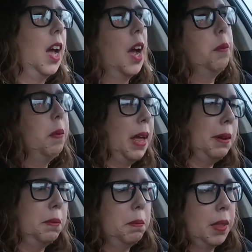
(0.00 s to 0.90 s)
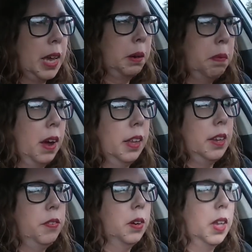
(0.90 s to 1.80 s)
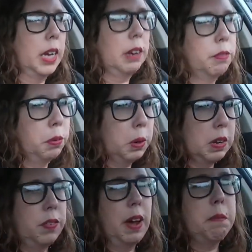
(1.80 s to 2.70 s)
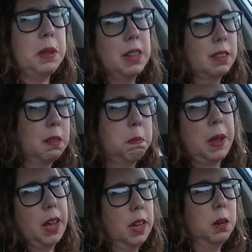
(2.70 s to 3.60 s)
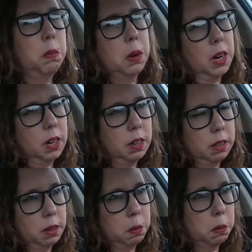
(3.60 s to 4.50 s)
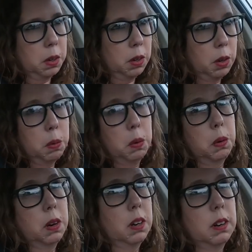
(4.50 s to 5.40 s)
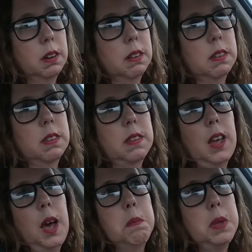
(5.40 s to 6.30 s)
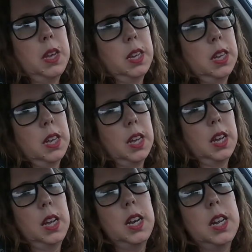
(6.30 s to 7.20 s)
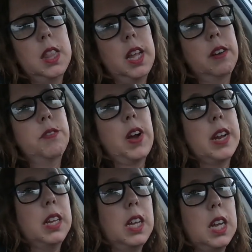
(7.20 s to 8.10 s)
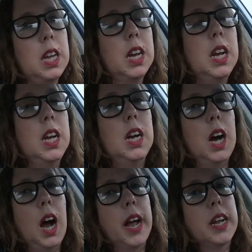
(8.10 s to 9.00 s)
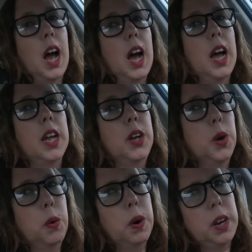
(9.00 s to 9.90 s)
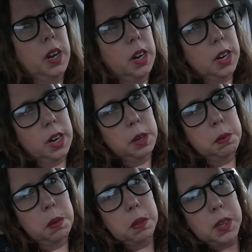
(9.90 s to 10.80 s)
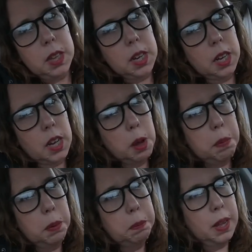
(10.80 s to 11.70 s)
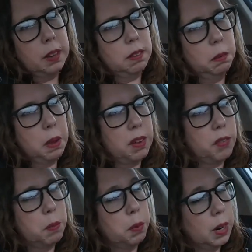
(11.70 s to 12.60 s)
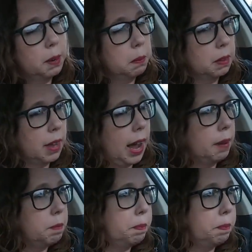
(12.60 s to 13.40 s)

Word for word: I went like probably for like a 45 minute span where there were no orders coming in and then finally I got an order and it was only like a couple blocks away from where I was at